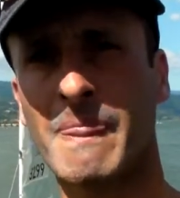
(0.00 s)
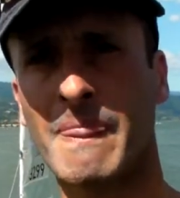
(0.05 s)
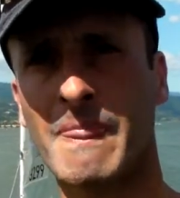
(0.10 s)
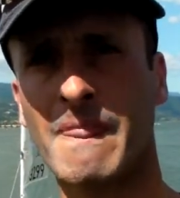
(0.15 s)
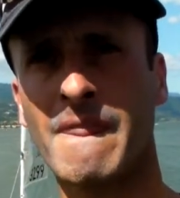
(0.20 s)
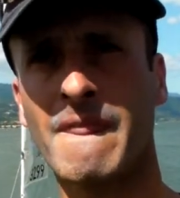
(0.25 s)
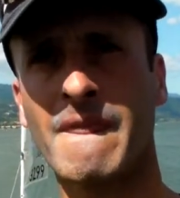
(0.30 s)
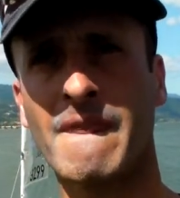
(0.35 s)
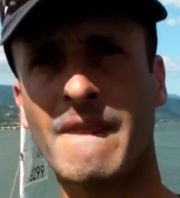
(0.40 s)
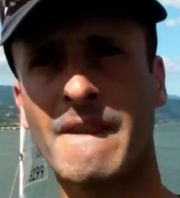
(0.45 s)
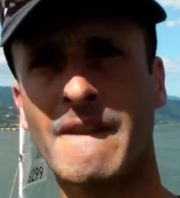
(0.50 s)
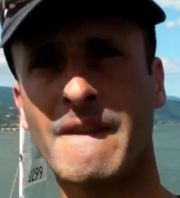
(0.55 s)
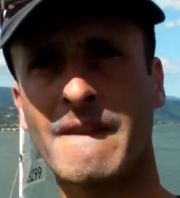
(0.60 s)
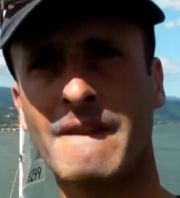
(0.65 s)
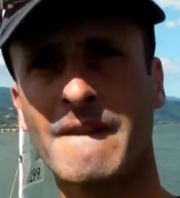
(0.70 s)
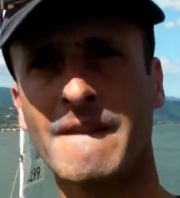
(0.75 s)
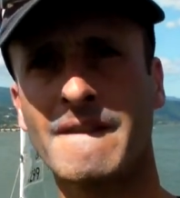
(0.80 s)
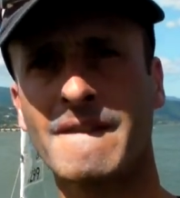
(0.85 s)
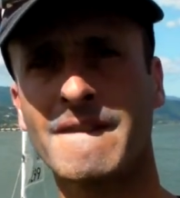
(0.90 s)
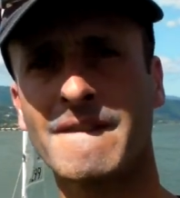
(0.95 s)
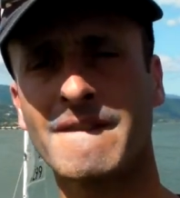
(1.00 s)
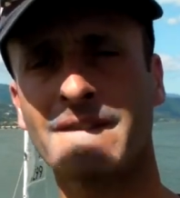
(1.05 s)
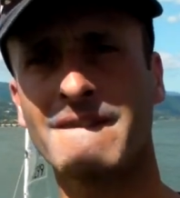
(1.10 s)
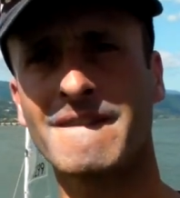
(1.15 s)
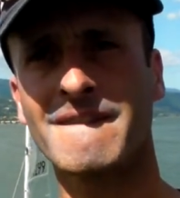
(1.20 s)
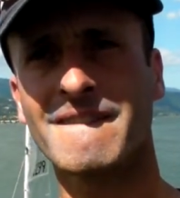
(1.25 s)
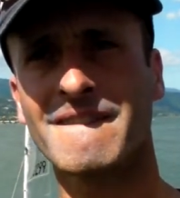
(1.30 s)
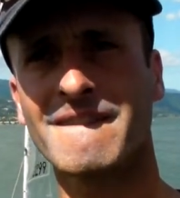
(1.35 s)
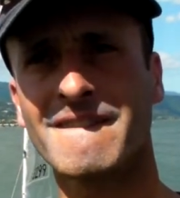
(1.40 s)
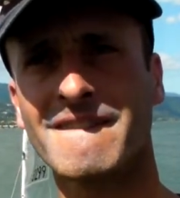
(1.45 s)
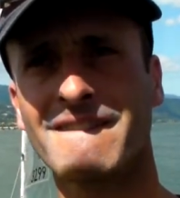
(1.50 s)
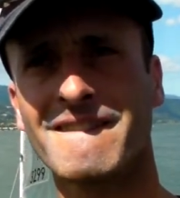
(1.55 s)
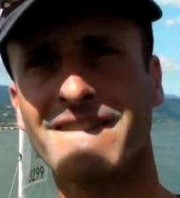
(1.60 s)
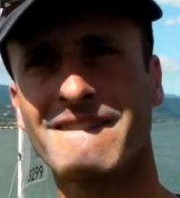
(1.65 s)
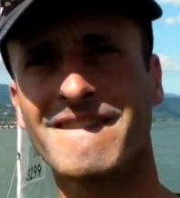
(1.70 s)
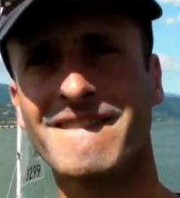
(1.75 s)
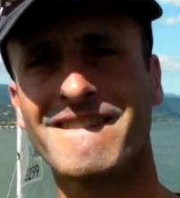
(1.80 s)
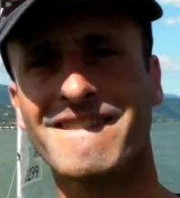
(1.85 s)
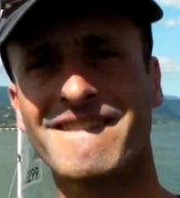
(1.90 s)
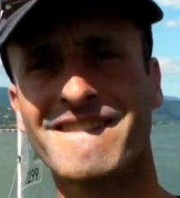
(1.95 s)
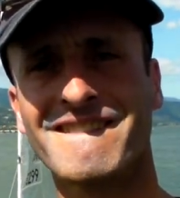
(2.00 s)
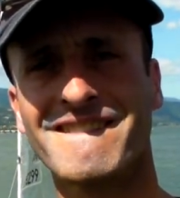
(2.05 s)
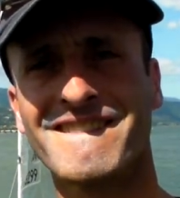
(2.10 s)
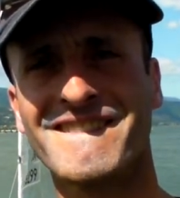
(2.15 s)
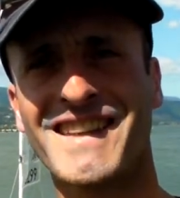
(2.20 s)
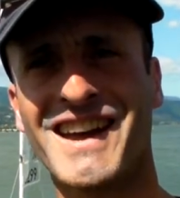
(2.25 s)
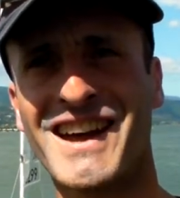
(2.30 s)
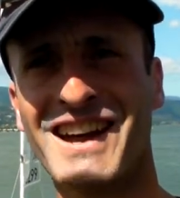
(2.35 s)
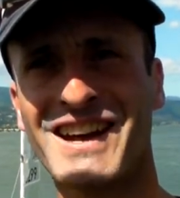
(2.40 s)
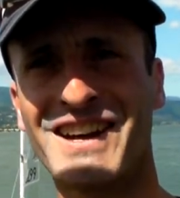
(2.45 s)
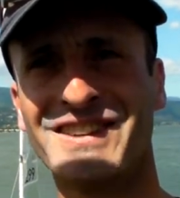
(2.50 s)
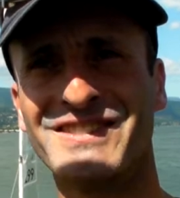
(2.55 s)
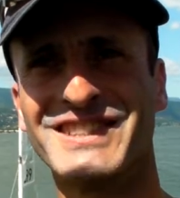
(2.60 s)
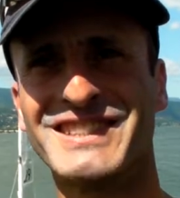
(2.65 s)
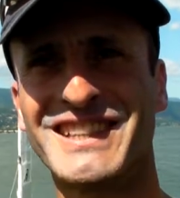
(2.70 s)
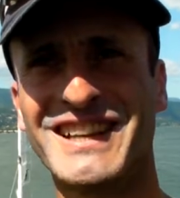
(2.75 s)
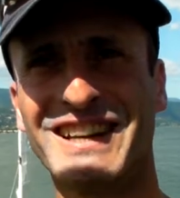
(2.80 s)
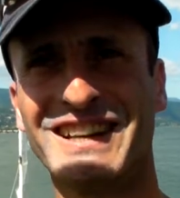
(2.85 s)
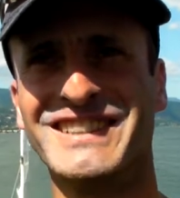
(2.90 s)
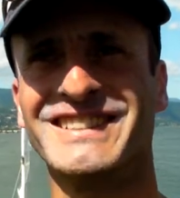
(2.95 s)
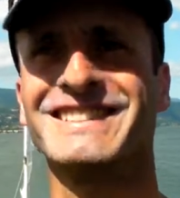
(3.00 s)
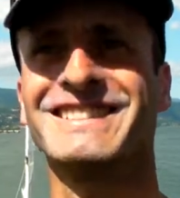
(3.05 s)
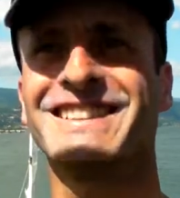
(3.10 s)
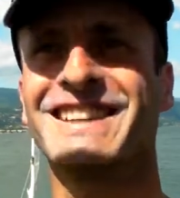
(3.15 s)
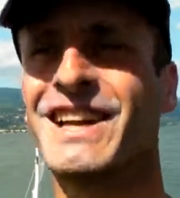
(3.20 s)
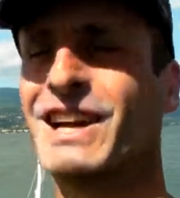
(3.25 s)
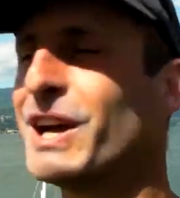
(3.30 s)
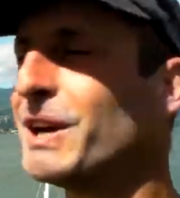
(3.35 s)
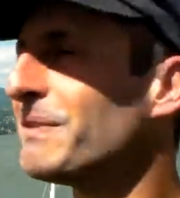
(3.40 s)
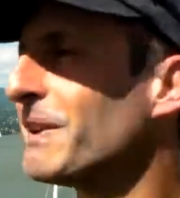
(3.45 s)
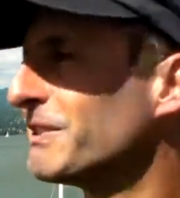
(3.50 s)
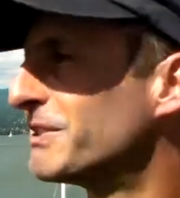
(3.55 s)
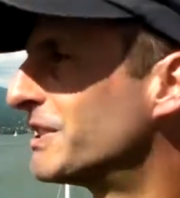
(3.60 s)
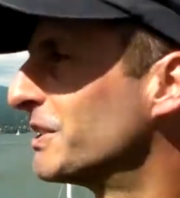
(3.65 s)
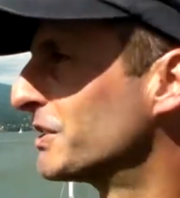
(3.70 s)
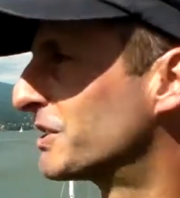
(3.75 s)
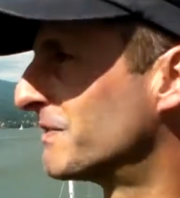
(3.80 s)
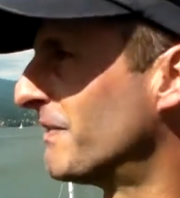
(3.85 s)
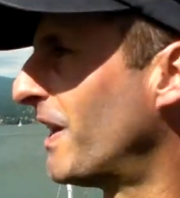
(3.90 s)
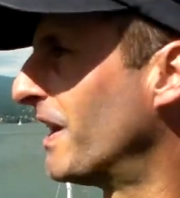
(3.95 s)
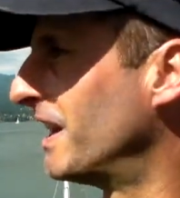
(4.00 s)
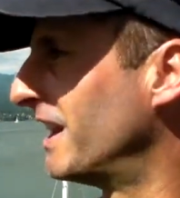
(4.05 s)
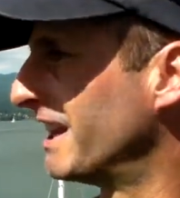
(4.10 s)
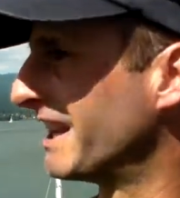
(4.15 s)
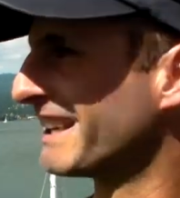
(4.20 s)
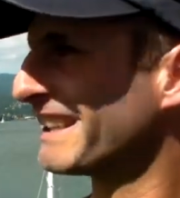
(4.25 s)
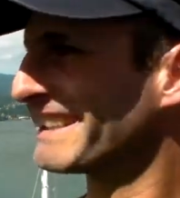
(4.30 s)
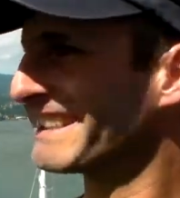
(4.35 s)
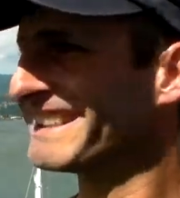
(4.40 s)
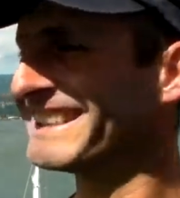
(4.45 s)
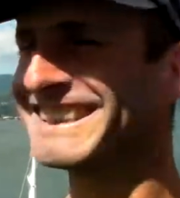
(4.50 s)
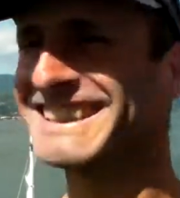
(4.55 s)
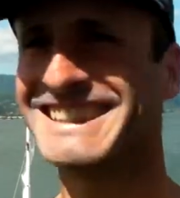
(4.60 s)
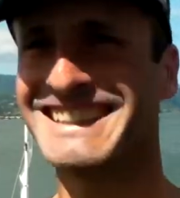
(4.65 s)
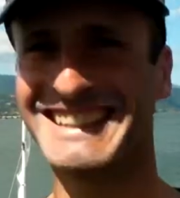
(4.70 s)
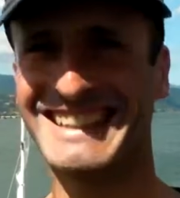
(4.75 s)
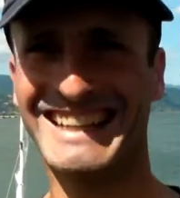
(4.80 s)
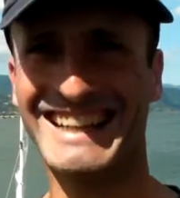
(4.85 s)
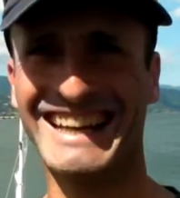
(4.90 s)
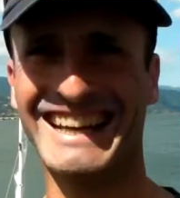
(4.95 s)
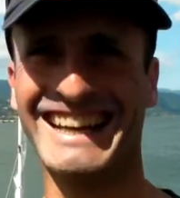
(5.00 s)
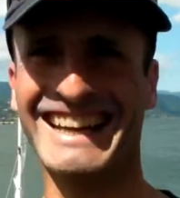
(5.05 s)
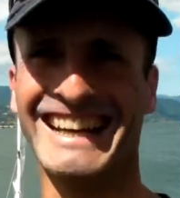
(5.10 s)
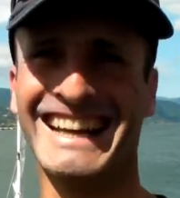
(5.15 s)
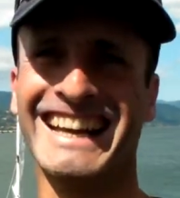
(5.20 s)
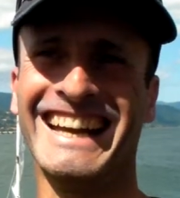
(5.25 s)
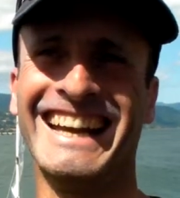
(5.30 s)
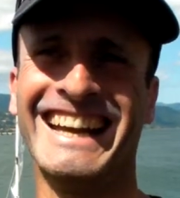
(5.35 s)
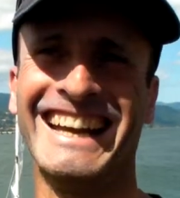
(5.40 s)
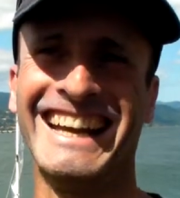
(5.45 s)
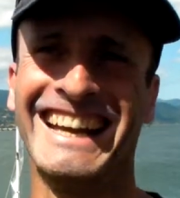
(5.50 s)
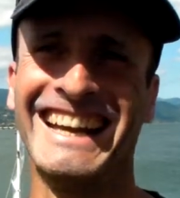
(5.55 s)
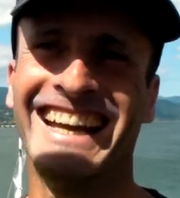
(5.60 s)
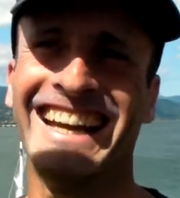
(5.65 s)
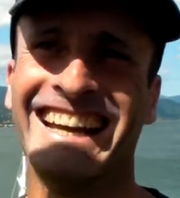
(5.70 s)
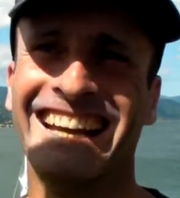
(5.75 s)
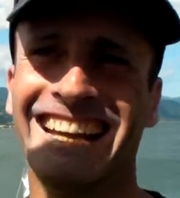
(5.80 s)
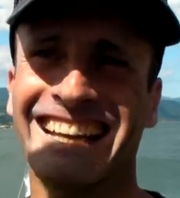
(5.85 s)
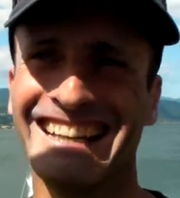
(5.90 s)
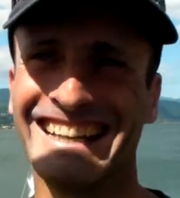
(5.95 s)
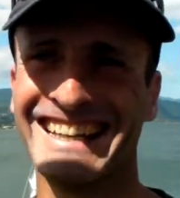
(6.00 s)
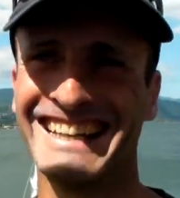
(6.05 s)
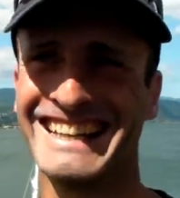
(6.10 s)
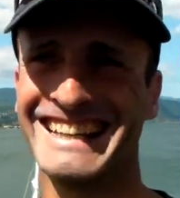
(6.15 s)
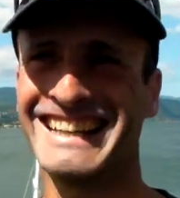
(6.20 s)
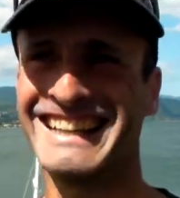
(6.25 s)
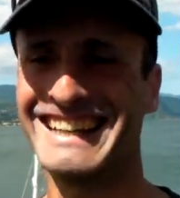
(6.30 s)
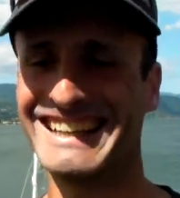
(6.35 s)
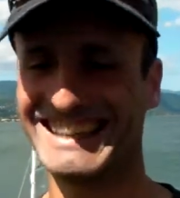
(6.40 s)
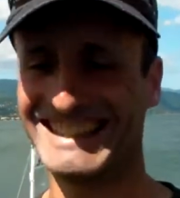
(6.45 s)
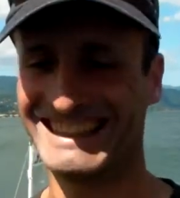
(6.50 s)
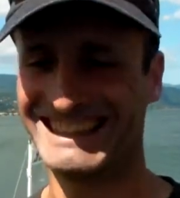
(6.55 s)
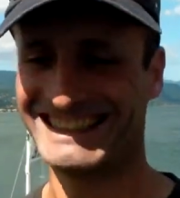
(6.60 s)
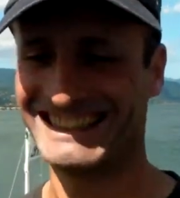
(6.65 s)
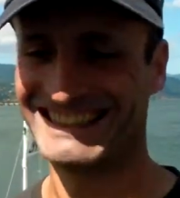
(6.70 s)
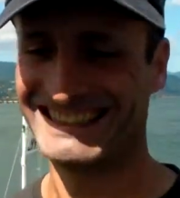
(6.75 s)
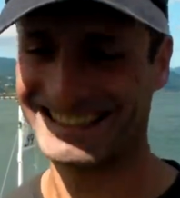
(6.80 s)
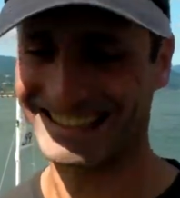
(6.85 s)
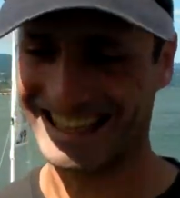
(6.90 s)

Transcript: Well, we will be talking to you many times, I'm sure, for you to unravel the mysteries. And best of luck out there tomorrow.